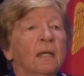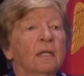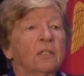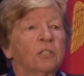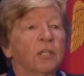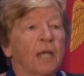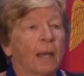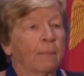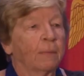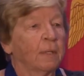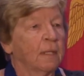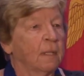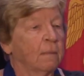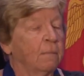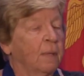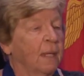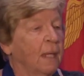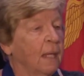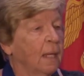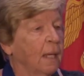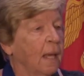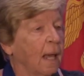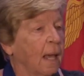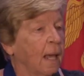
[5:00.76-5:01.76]
She happened to
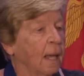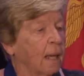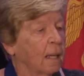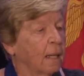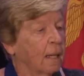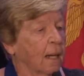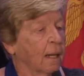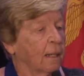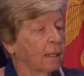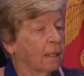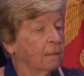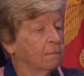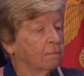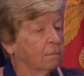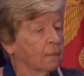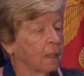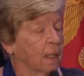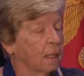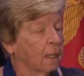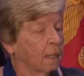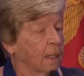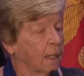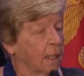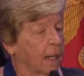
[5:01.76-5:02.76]
be
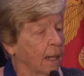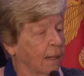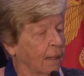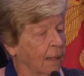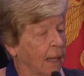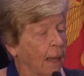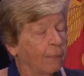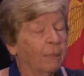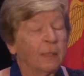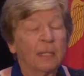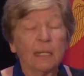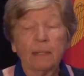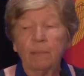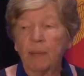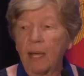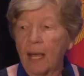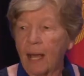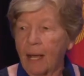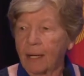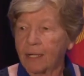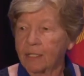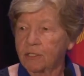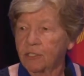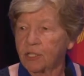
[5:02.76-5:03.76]
a
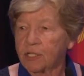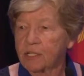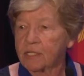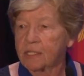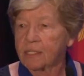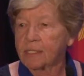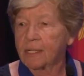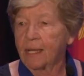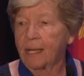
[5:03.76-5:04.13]
epidemiologist